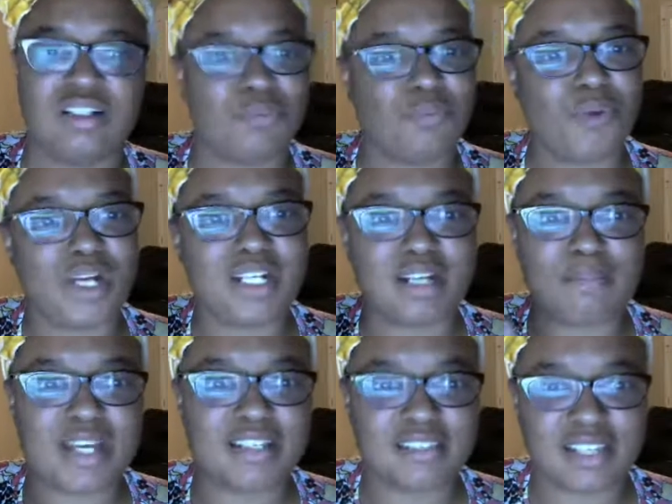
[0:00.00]
One of the
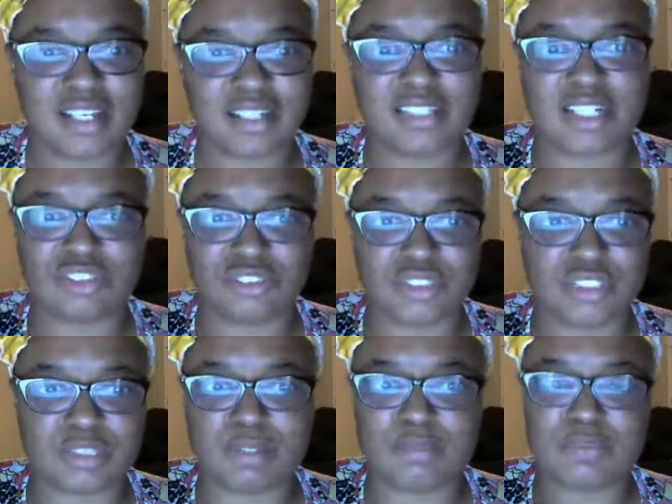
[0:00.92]
main things that
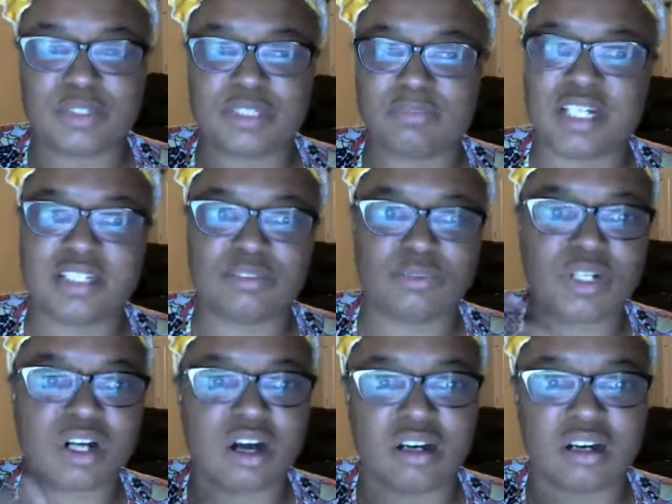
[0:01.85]
triggers people is because we're
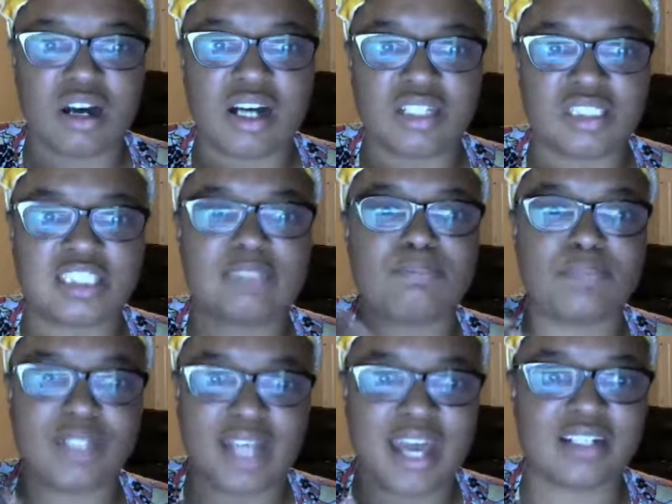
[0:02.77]
called conscious
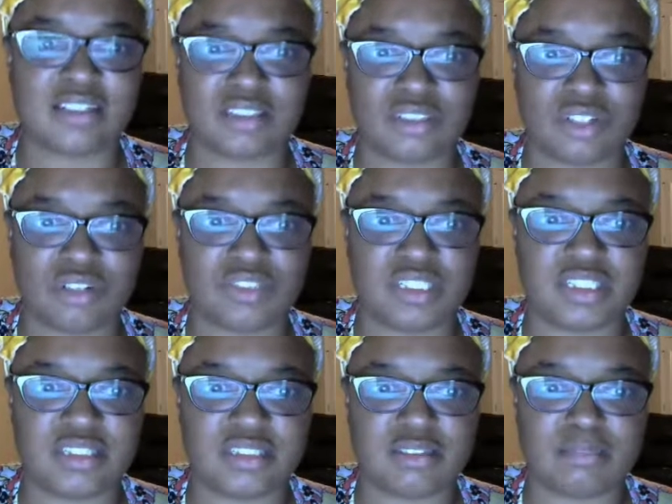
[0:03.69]
Black
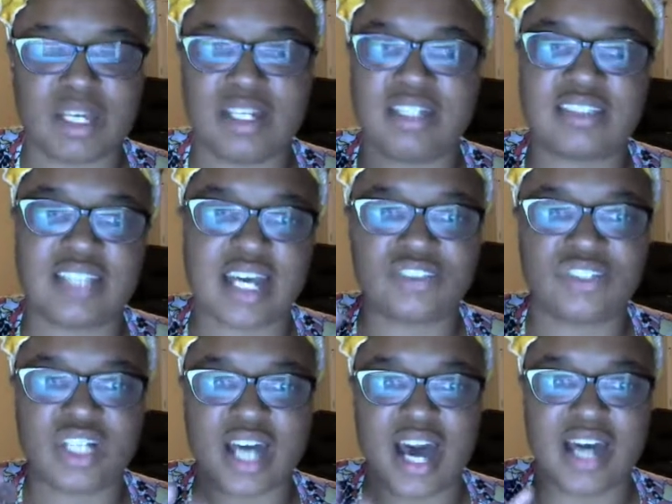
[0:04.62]
conservatism, and it's
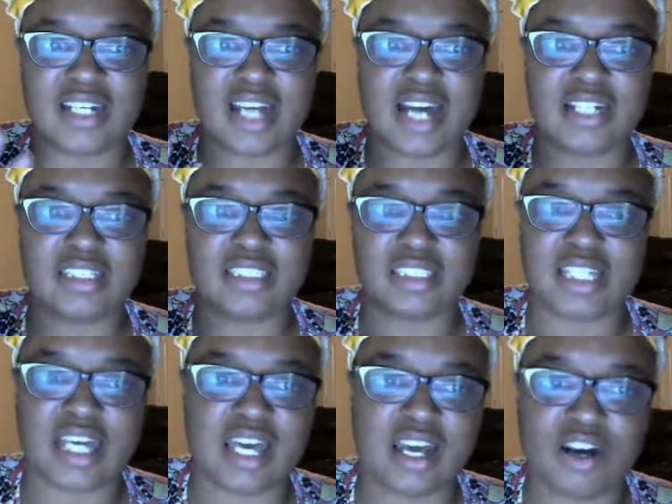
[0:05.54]
actually an ideology
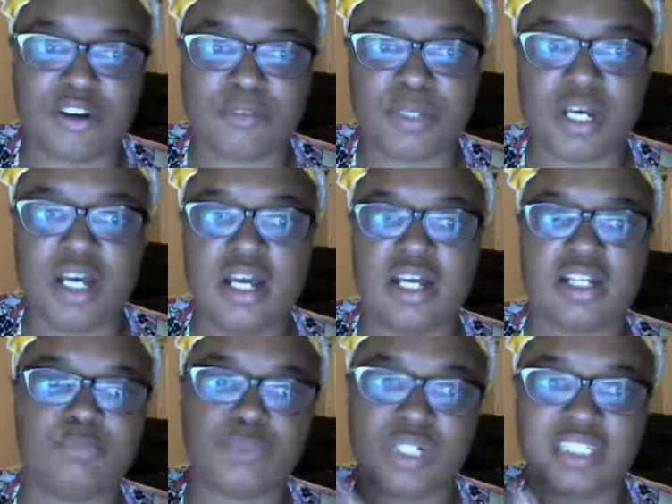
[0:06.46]
to help
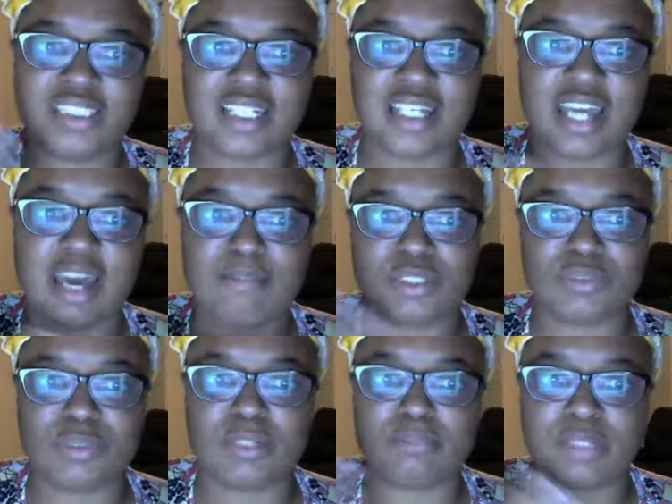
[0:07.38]
bridge the gap
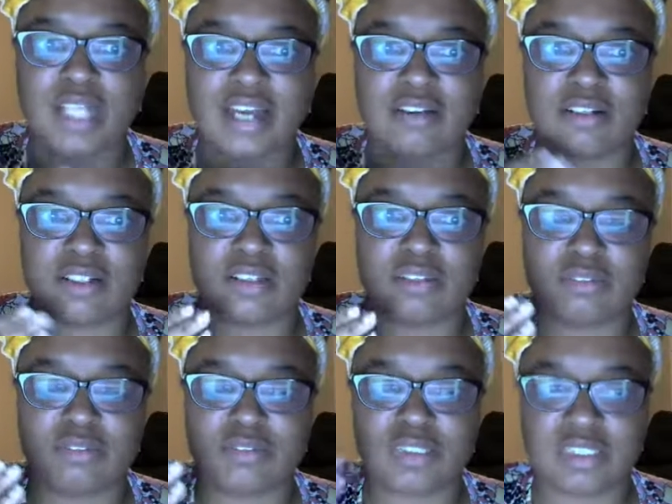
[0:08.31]
between Black
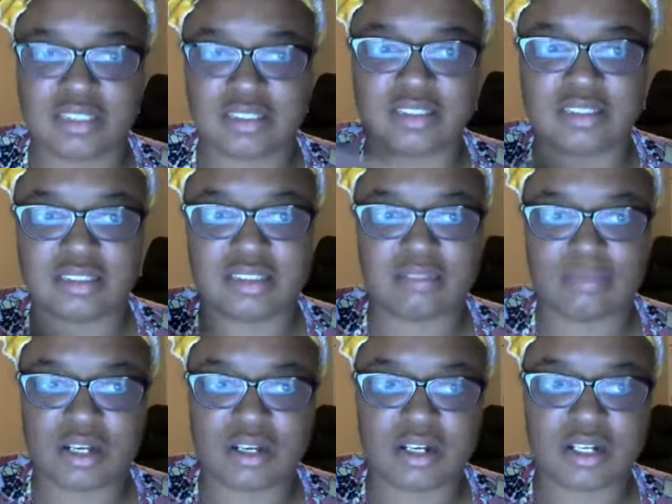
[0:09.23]
citizens in
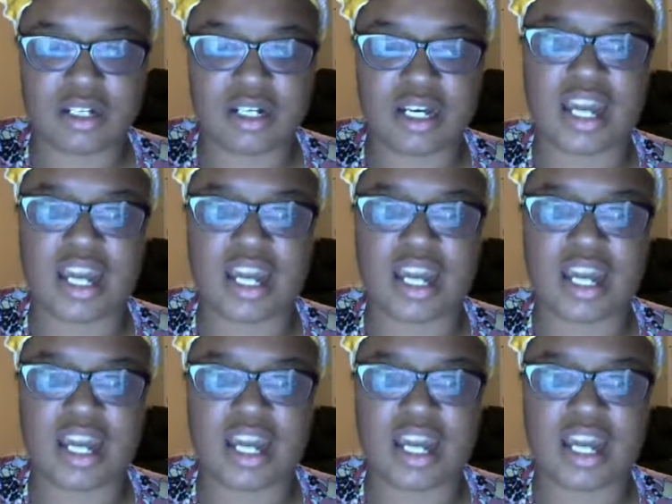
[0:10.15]
America